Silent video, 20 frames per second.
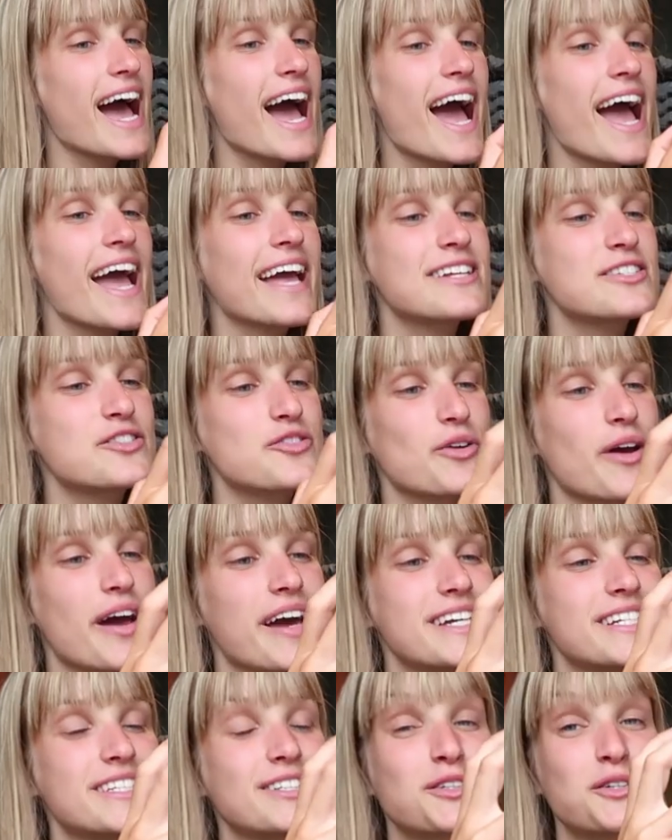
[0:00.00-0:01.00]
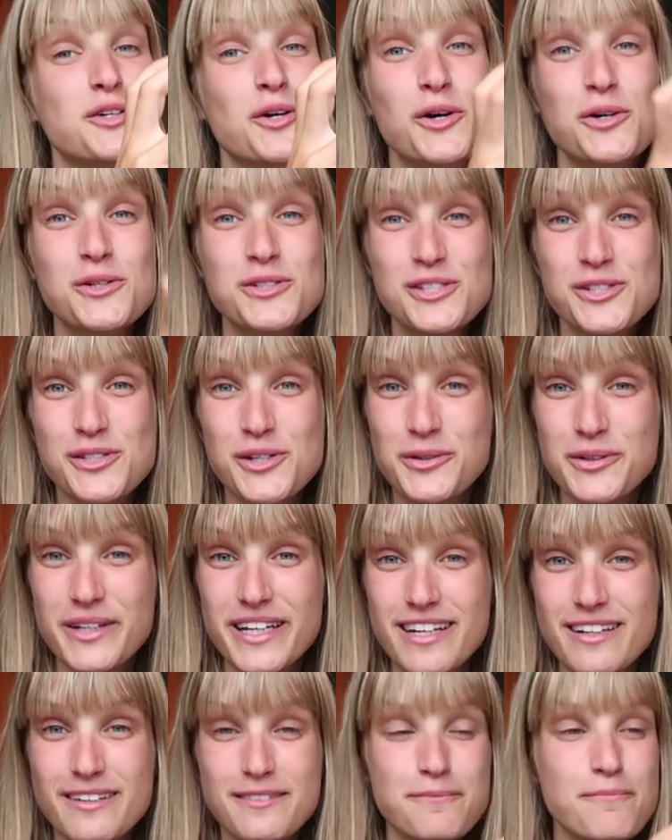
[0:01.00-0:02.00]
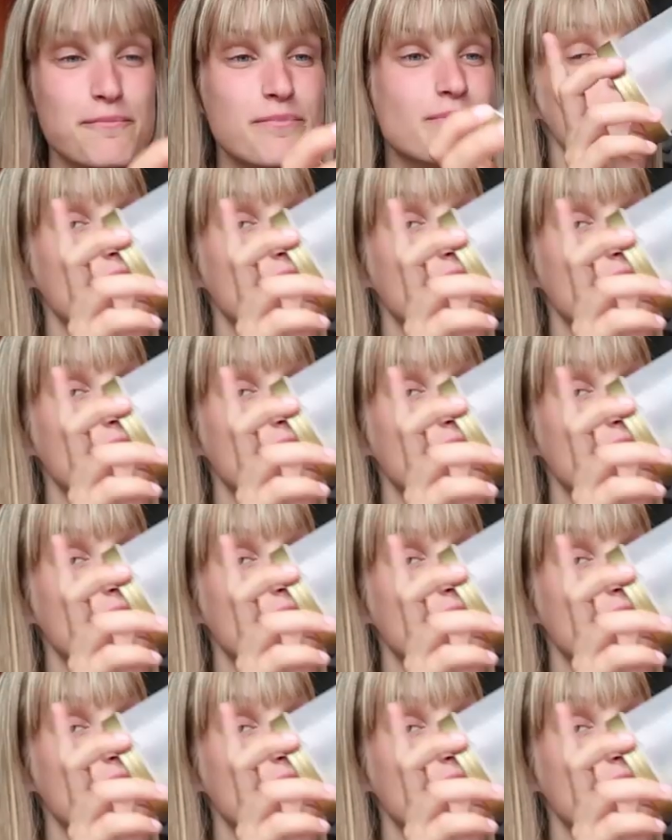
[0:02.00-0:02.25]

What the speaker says: I tried cold soaking.